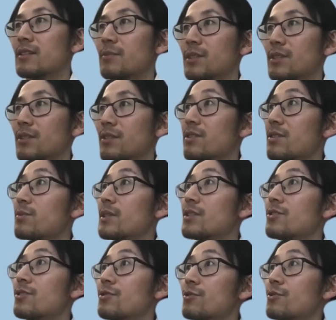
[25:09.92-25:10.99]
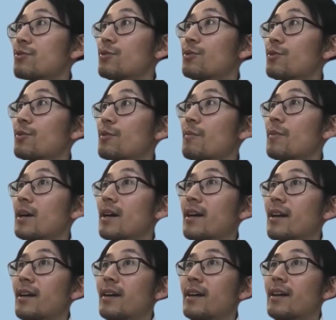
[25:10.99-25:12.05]
I'm just going to switch to
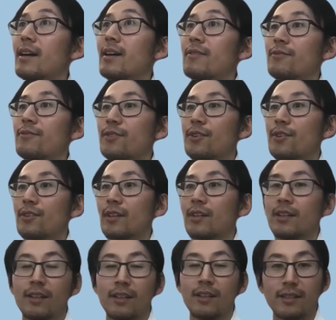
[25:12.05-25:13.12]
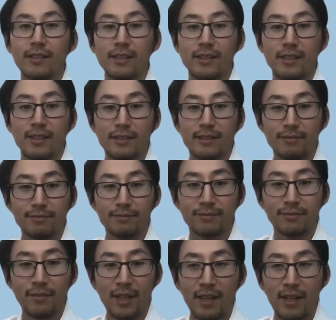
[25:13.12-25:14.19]
my iPhone client here.
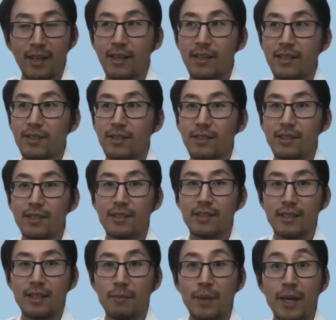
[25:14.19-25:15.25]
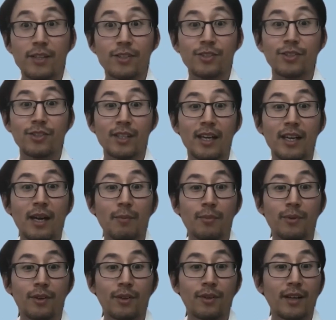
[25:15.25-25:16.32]
So this is the PagerDuty app
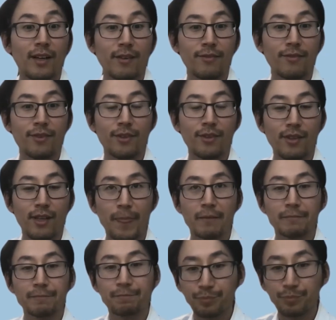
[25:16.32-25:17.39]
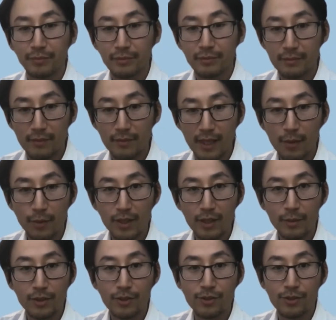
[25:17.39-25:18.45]
on iPhone. And what I'm
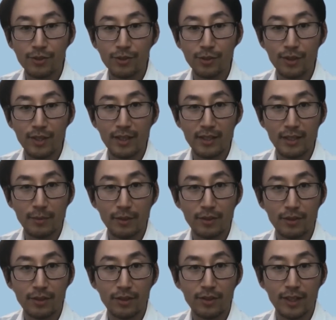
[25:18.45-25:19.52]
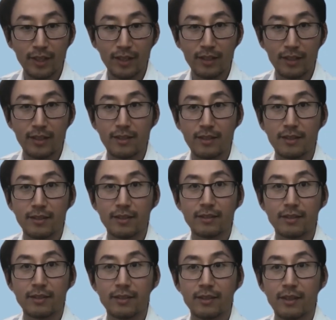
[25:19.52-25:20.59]
going to do is I'm going to create an
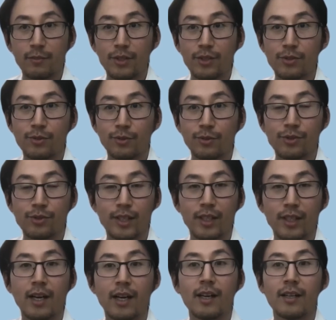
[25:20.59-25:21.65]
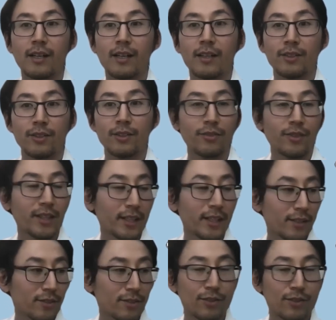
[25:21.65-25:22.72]
incident which will trigger a
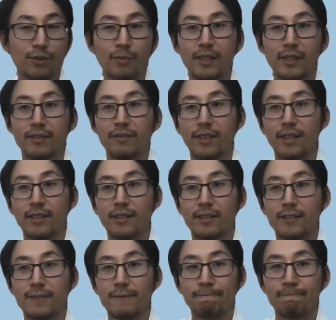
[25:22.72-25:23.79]
notification to my device.